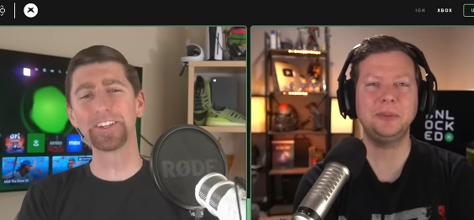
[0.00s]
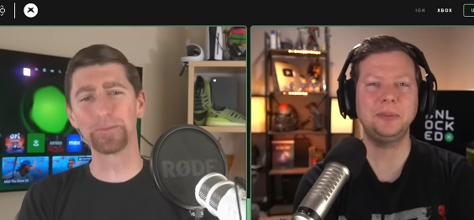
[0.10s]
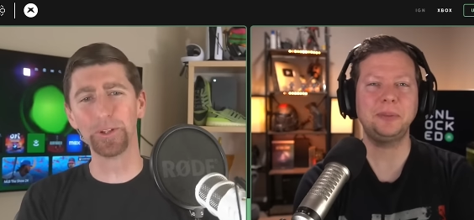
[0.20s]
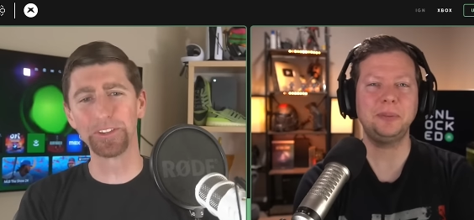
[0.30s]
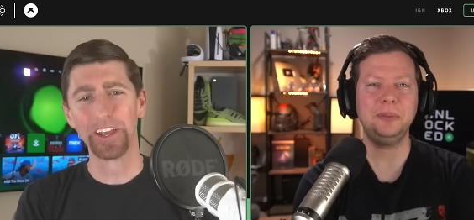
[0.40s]
Speaker 1: i
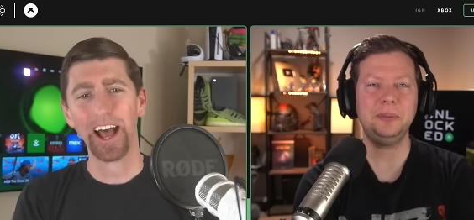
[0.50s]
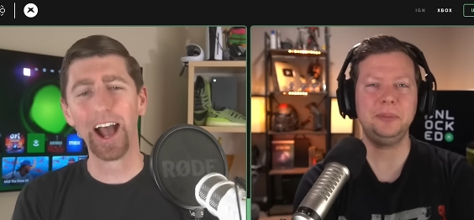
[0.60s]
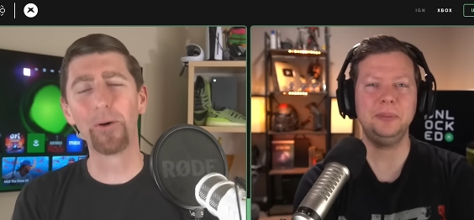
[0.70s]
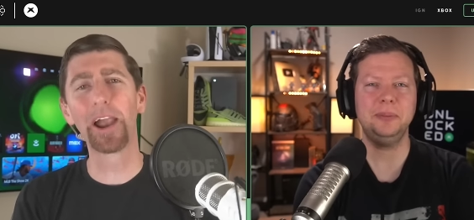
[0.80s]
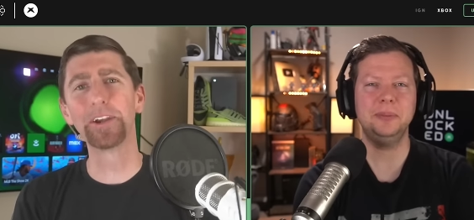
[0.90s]
guess well
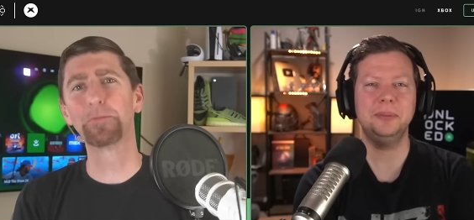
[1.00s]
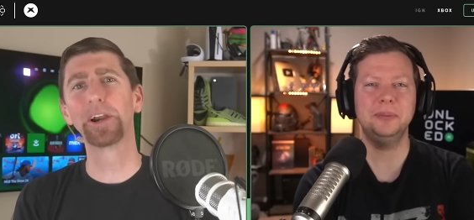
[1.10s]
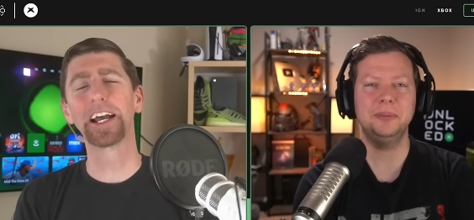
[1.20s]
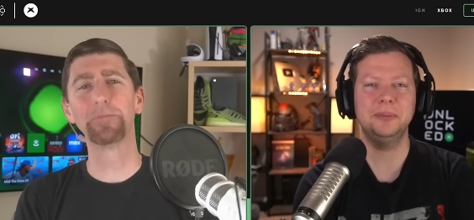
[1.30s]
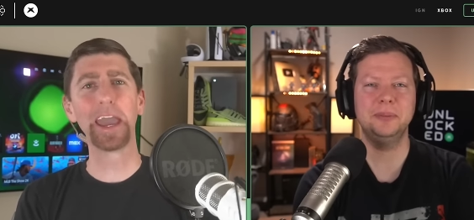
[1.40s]
i wanted to
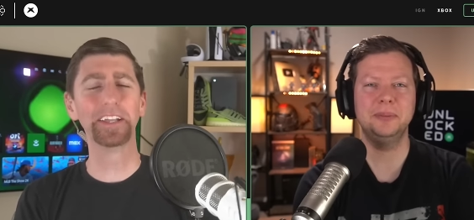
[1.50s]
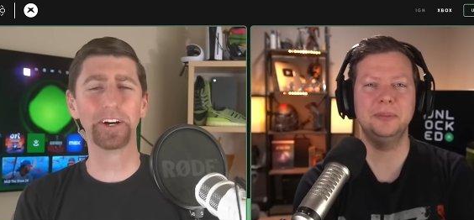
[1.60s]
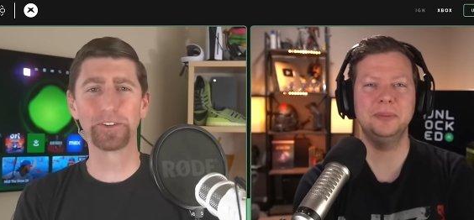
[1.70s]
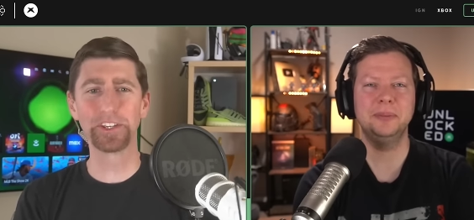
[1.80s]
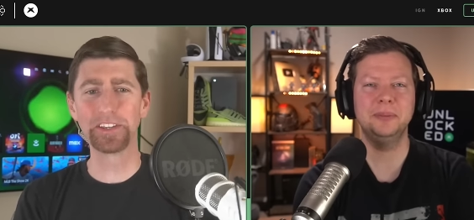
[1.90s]
bring up
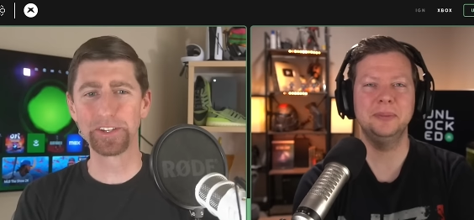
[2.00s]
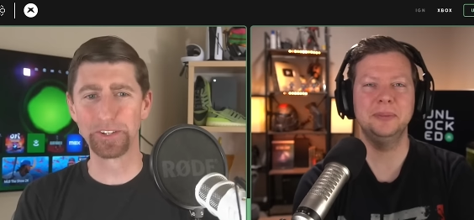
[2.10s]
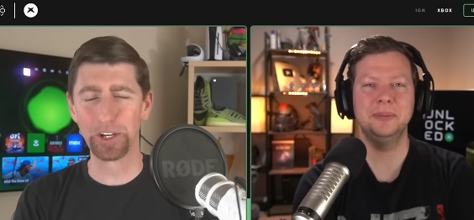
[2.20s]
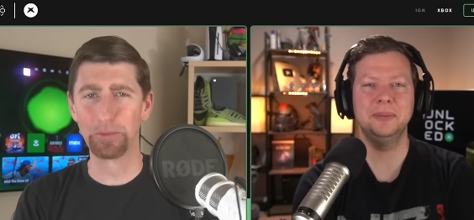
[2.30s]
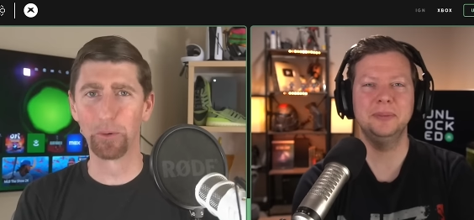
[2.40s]
halo
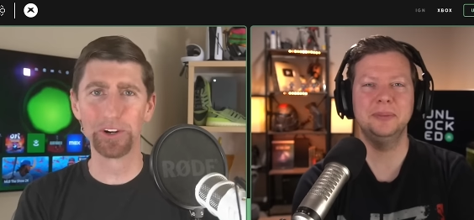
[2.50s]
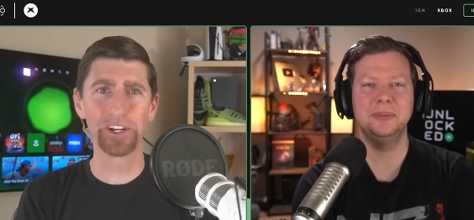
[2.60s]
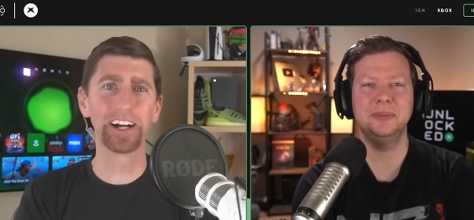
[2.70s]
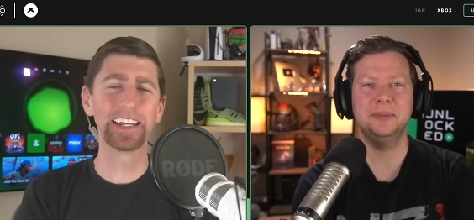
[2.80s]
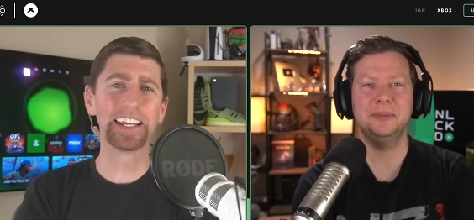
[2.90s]
season two but we're
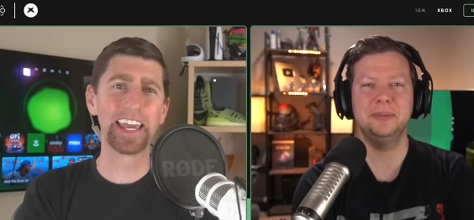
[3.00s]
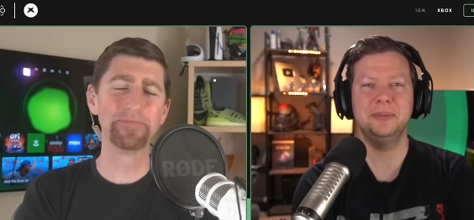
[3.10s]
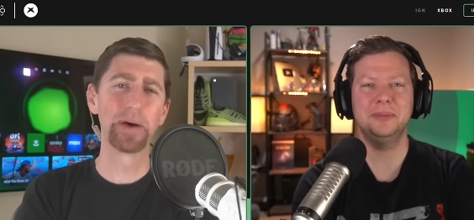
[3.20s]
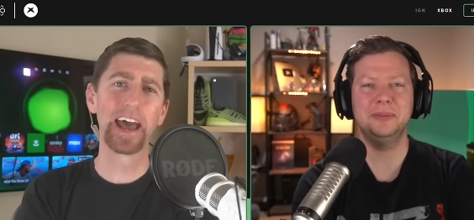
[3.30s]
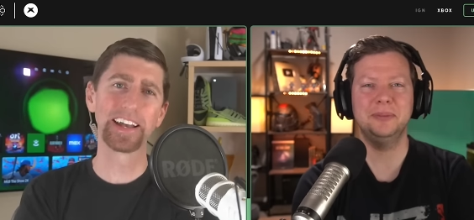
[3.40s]
talking
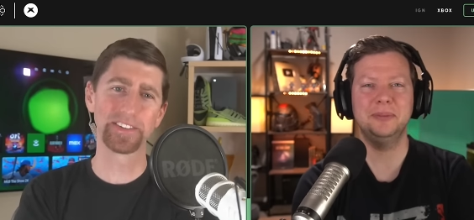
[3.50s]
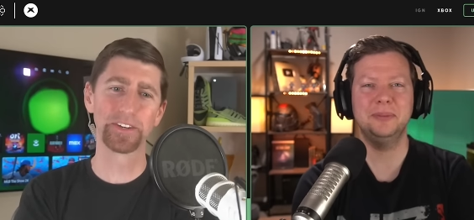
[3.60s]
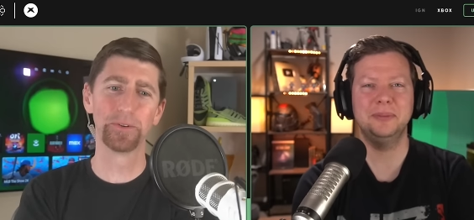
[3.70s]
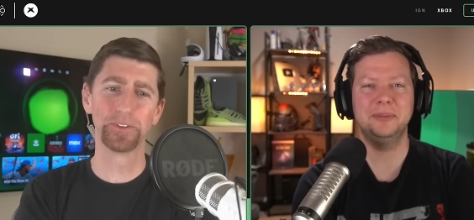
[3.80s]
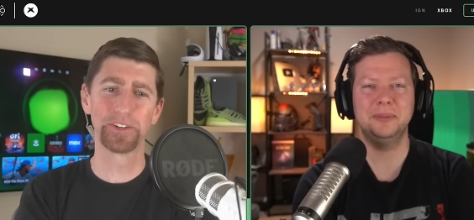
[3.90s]
game pass
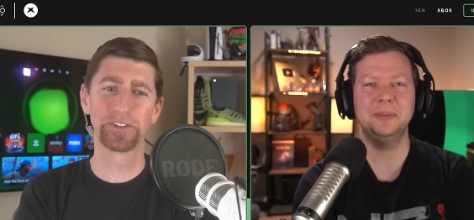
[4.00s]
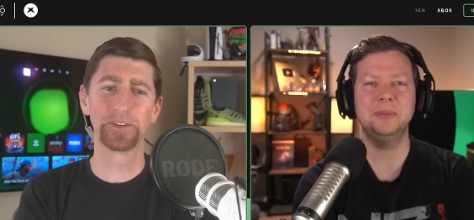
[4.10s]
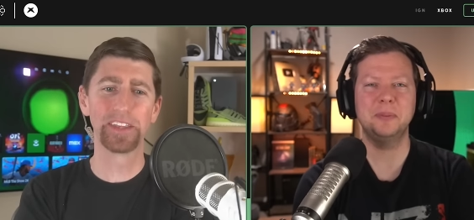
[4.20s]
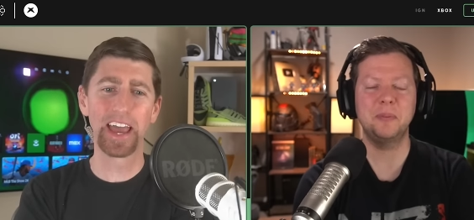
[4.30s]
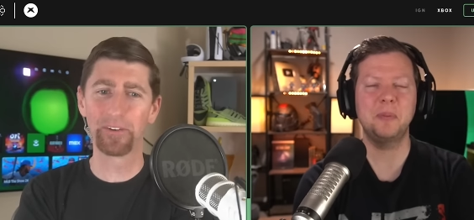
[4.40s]
so we'll just
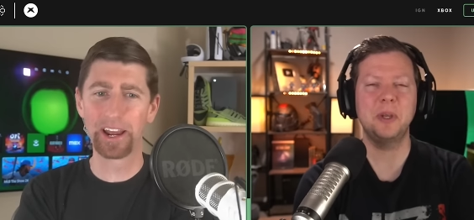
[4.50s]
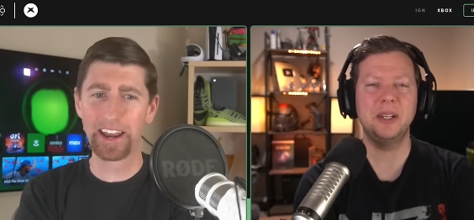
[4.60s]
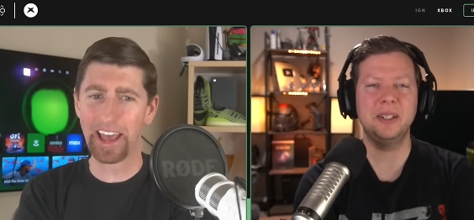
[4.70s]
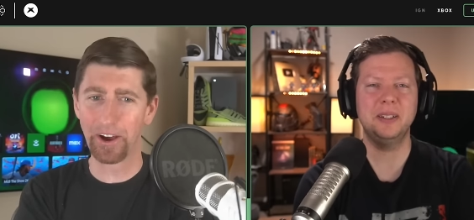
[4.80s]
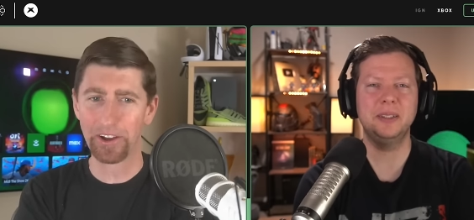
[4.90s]
do that right
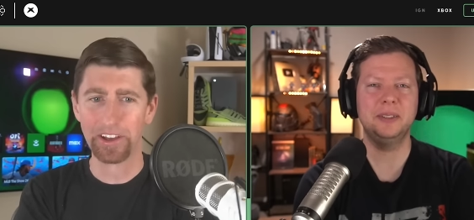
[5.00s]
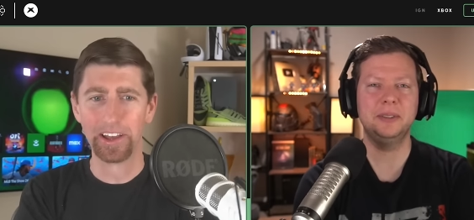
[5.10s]
now